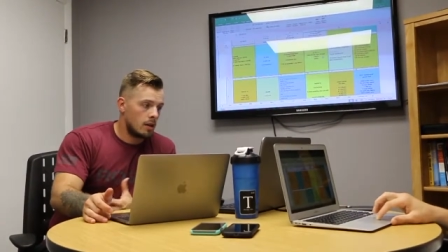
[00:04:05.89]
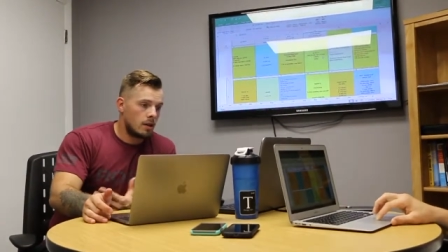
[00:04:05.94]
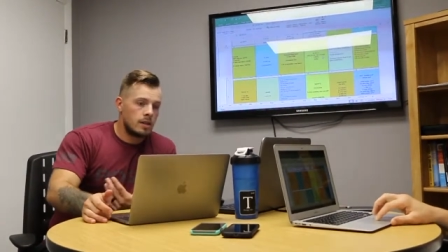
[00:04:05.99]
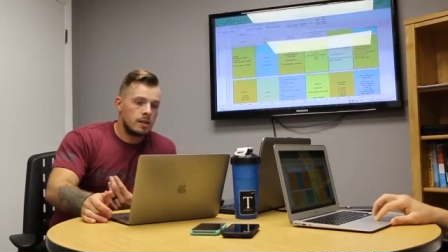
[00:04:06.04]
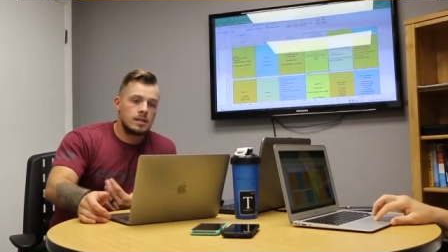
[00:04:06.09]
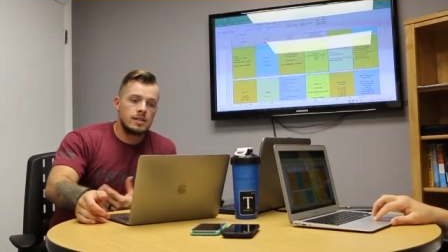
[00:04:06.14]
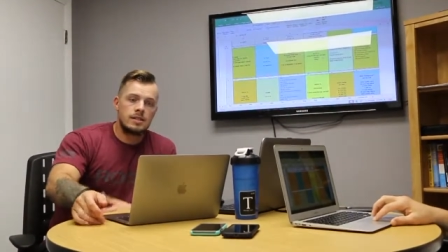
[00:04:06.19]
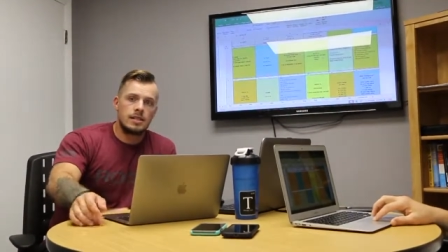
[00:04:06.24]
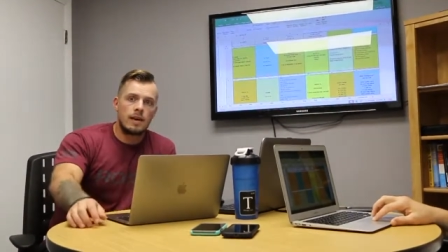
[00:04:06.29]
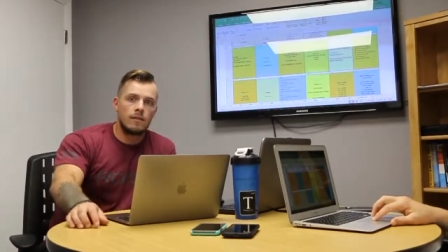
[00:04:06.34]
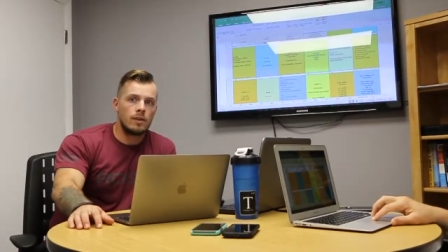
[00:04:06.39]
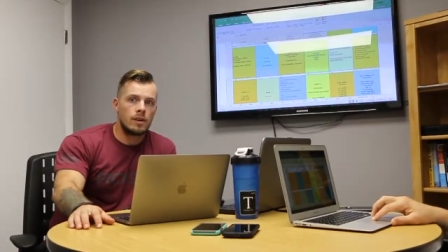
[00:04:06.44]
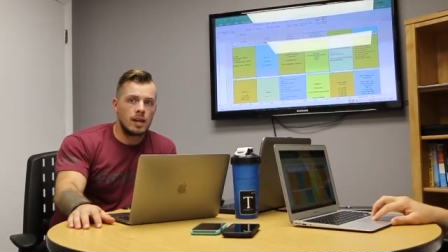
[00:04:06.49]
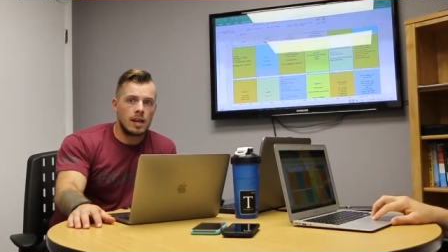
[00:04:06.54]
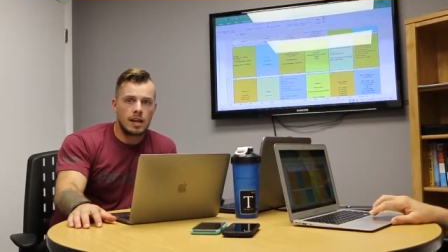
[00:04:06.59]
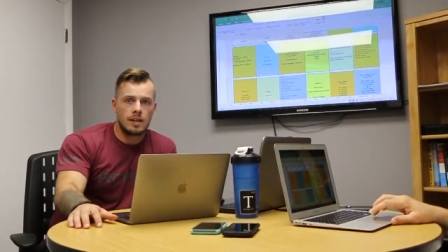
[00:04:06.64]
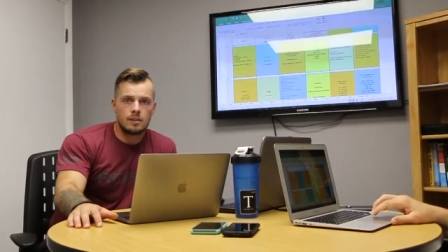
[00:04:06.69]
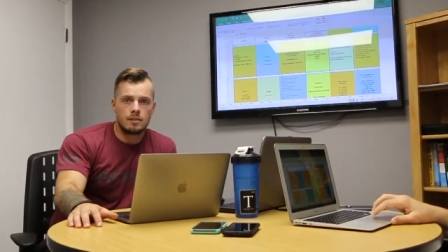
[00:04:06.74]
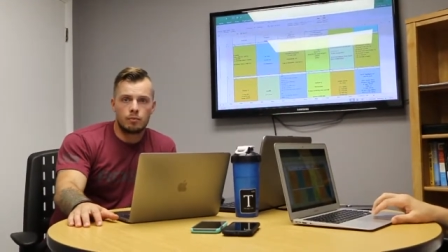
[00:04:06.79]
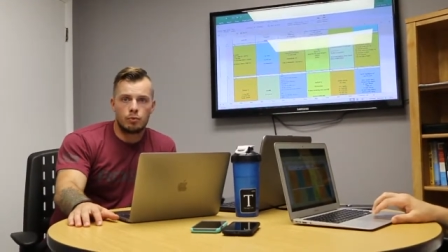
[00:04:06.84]
7
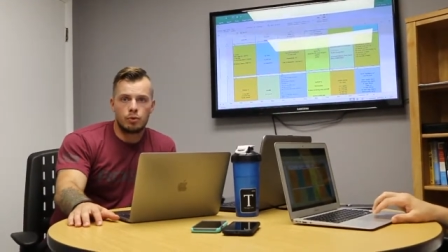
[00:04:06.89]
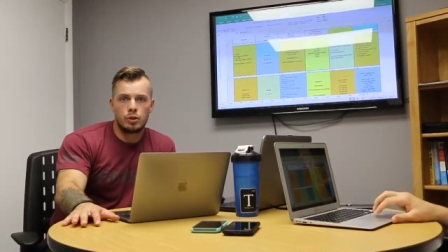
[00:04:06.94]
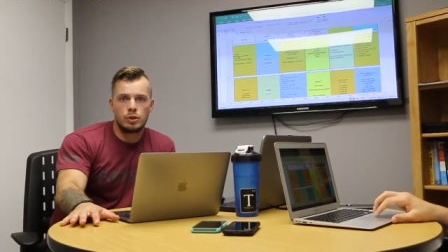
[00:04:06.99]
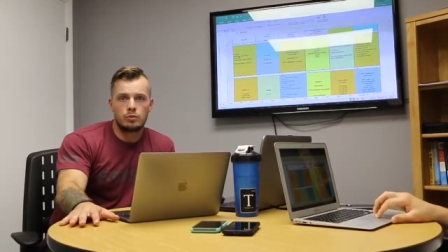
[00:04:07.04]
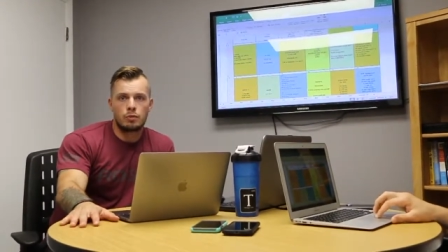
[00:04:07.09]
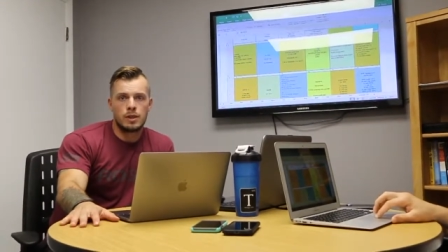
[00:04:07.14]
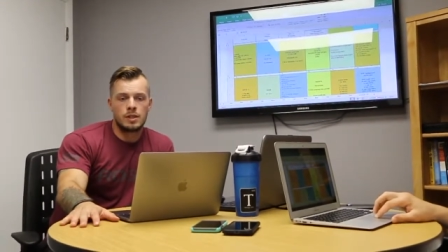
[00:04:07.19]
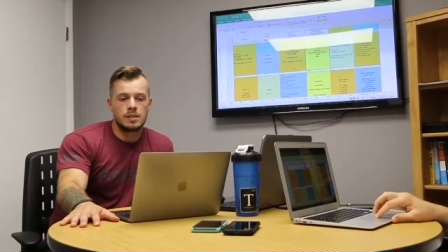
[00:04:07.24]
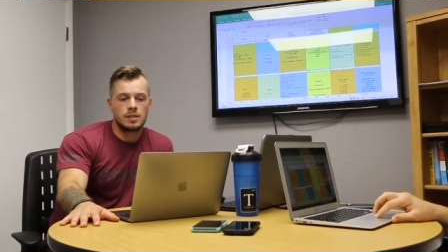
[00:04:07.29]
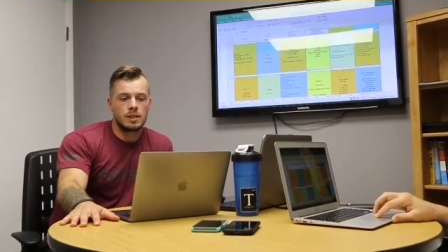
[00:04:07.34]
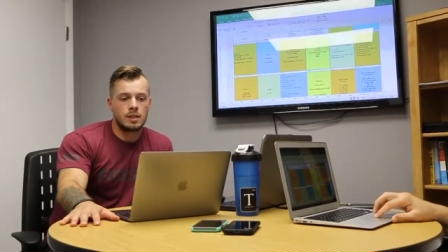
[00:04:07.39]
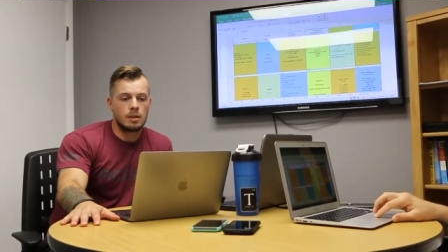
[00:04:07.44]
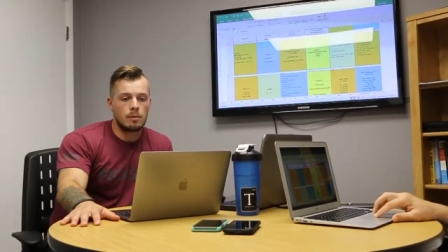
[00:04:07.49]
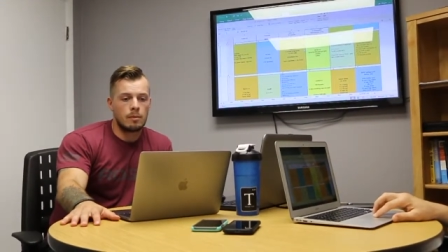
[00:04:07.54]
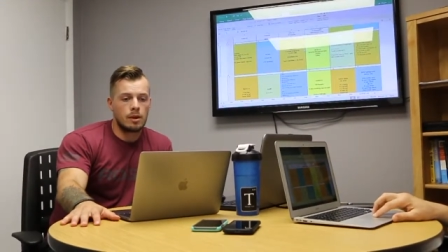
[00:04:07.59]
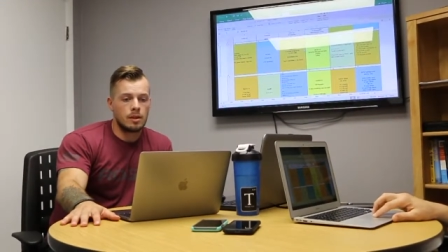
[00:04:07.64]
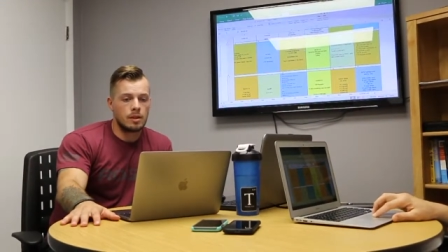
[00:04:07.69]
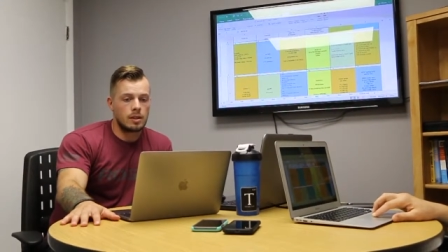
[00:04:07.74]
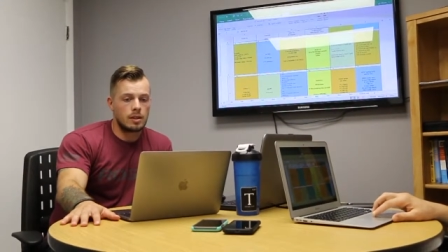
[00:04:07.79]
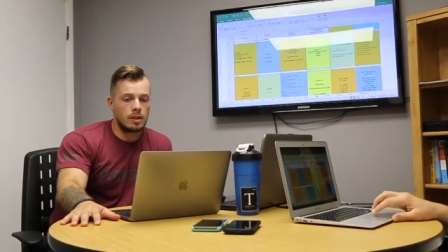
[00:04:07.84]
days of push presses in the
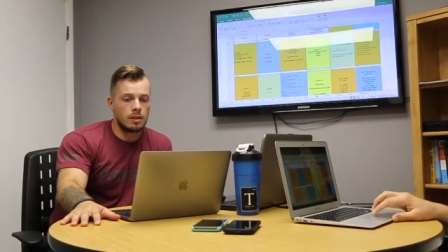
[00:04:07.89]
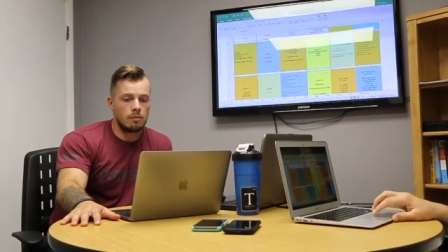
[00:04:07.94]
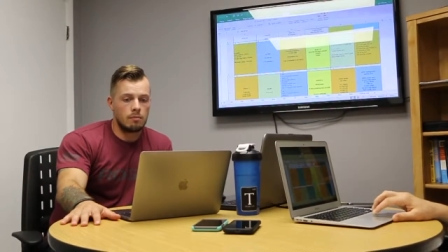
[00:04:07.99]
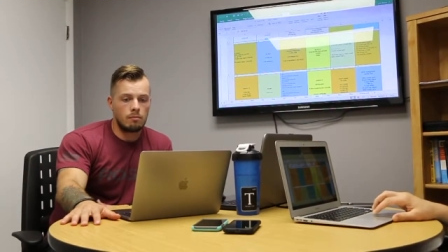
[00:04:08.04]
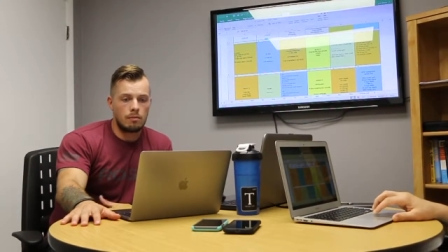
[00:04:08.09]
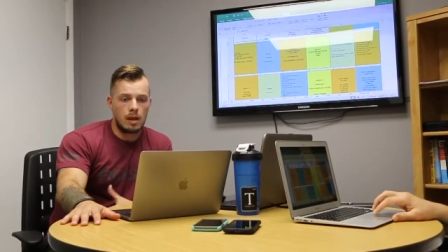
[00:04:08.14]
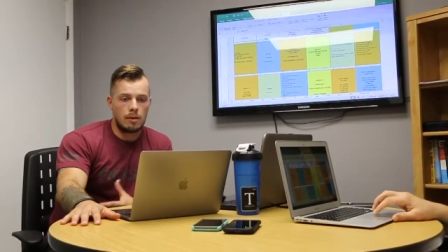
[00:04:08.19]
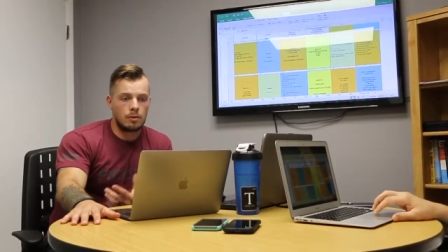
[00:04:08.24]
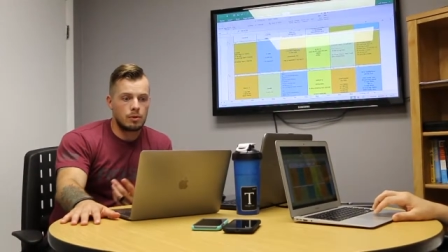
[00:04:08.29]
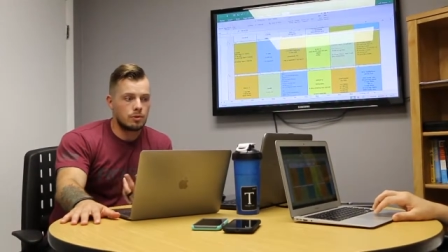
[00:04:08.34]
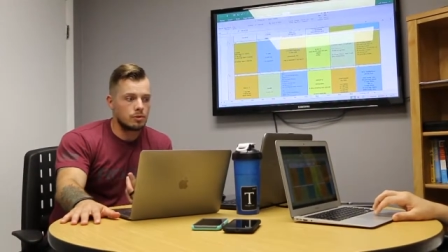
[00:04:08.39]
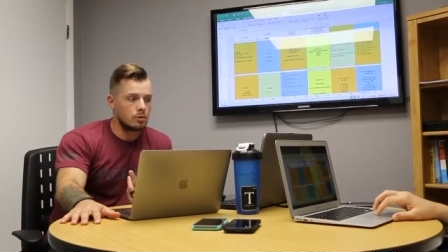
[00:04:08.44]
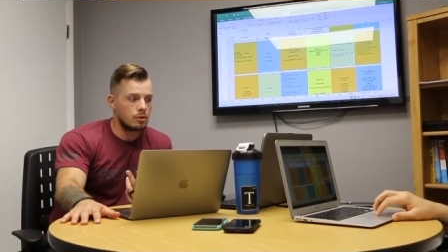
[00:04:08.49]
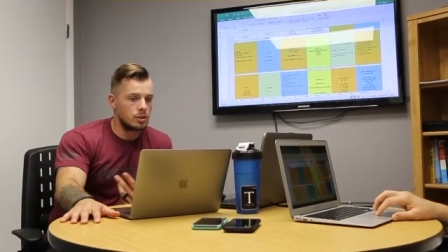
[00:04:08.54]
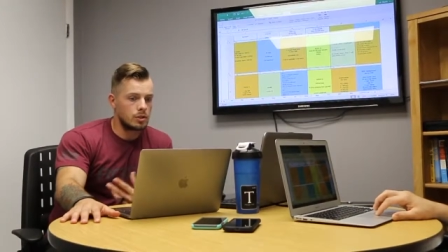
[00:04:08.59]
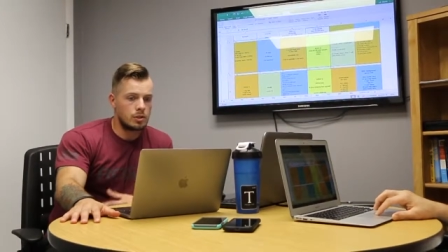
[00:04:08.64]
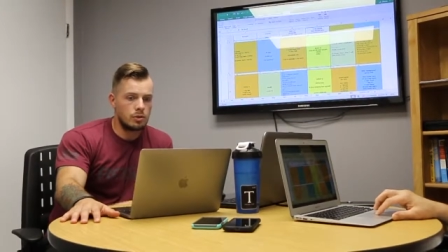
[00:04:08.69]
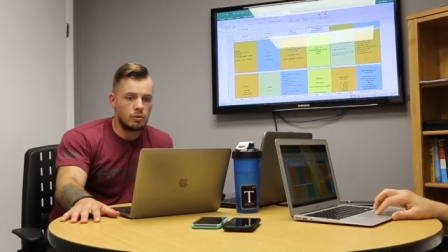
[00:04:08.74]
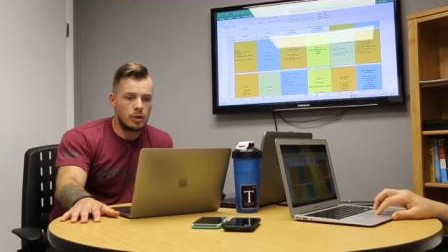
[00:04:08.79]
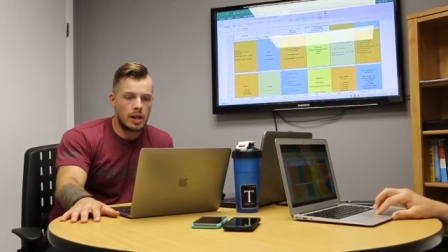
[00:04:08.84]
month and maybe there's only
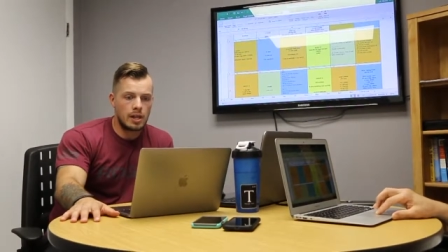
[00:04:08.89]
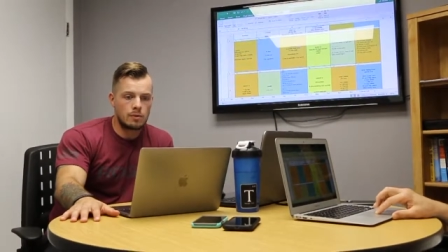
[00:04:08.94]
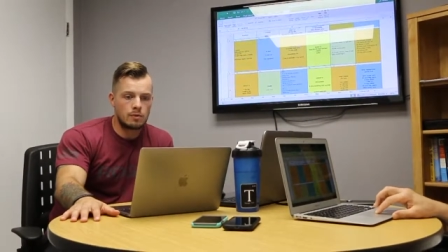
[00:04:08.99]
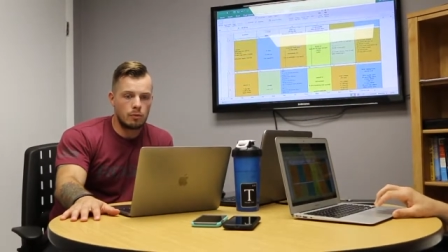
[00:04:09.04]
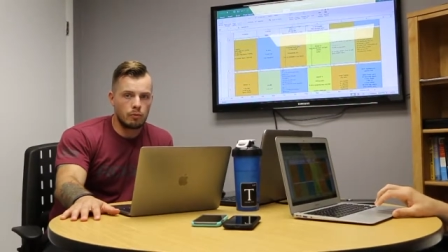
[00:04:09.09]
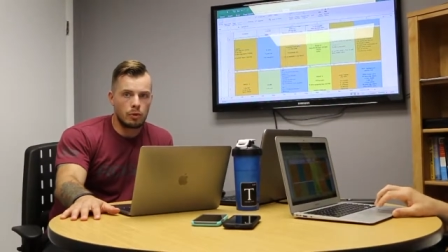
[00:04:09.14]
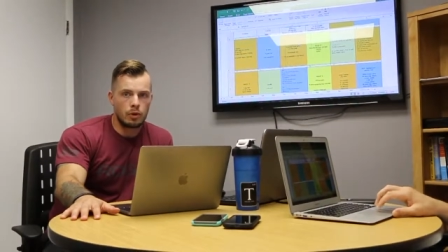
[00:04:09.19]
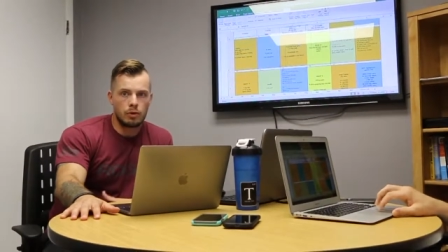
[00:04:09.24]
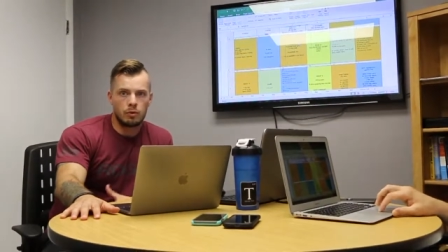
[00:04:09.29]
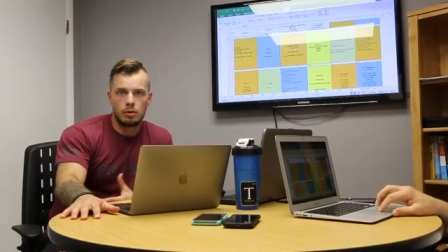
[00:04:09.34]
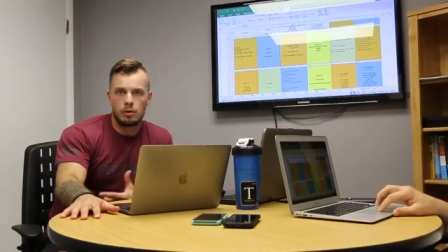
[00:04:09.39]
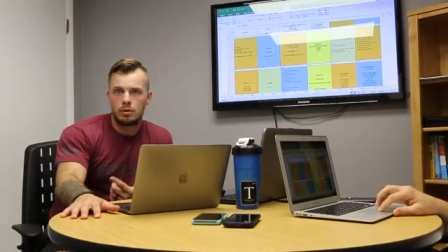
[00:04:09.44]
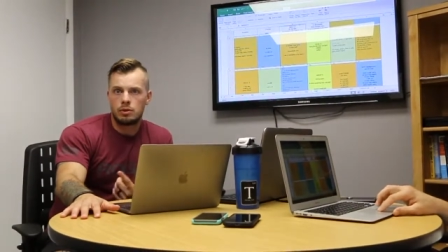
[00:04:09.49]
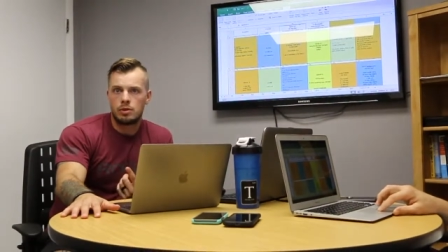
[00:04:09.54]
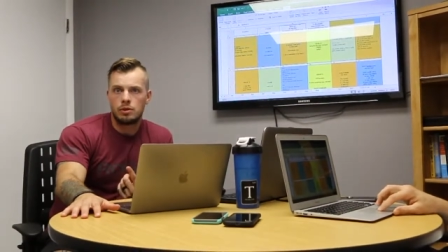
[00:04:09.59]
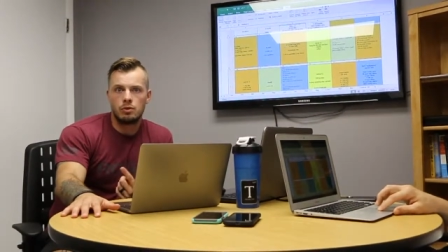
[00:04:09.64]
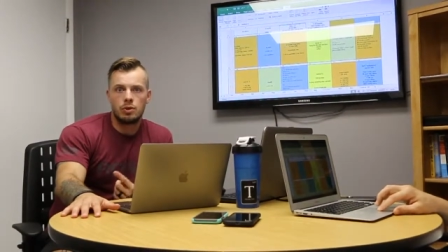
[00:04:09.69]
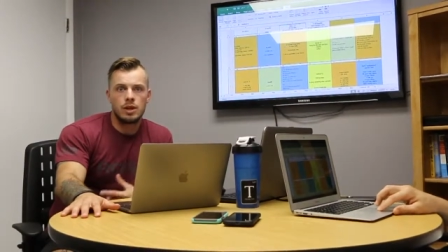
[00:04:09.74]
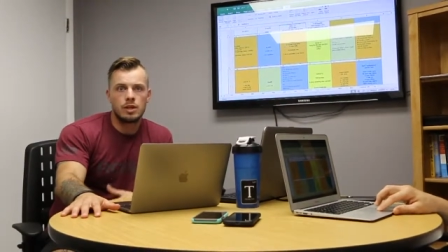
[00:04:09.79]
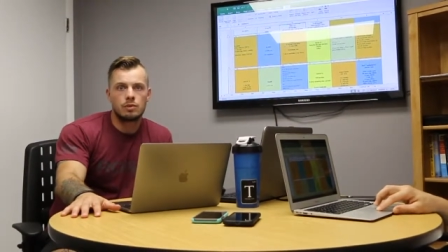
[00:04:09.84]
2 days, but we're doing
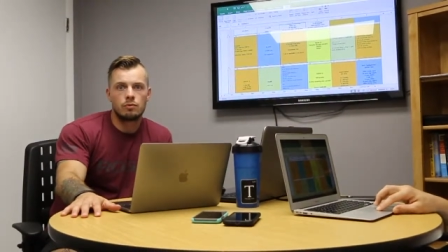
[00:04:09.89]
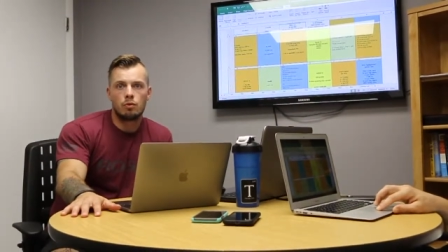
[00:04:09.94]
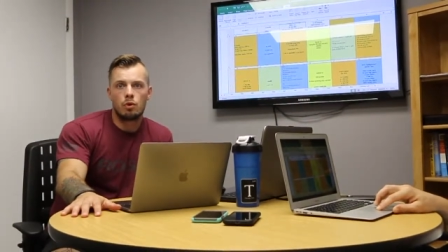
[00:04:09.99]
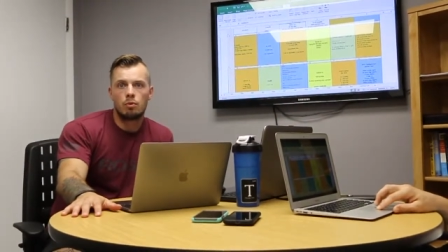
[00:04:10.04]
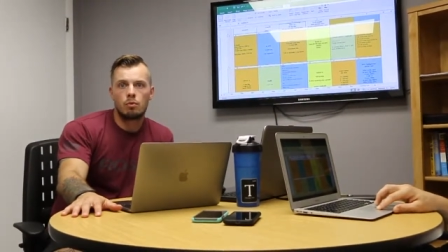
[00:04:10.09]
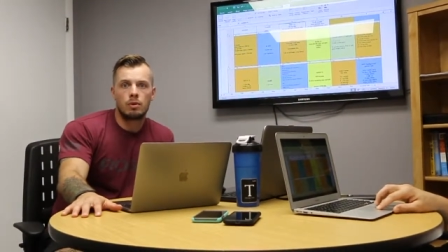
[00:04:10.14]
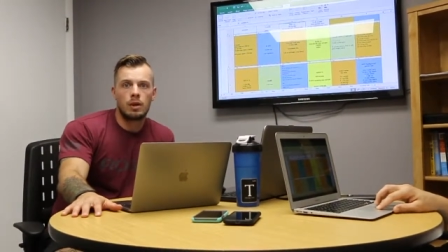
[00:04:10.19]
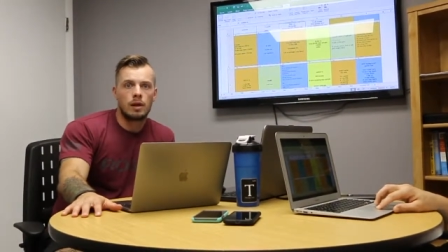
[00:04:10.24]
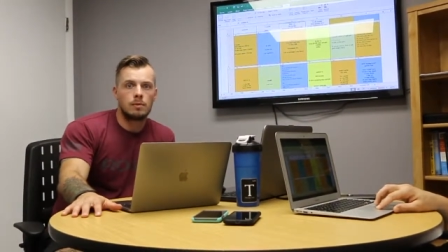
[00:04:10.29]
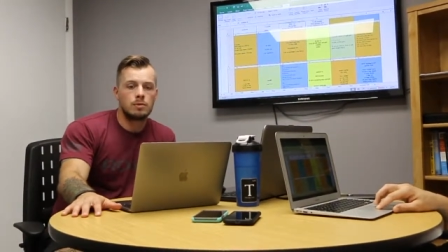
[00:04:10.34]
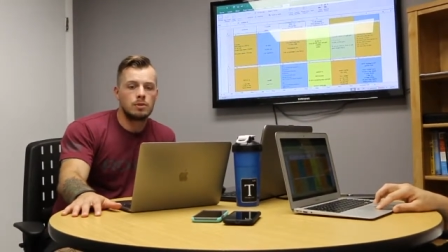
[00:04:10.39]
2 days of rope climb.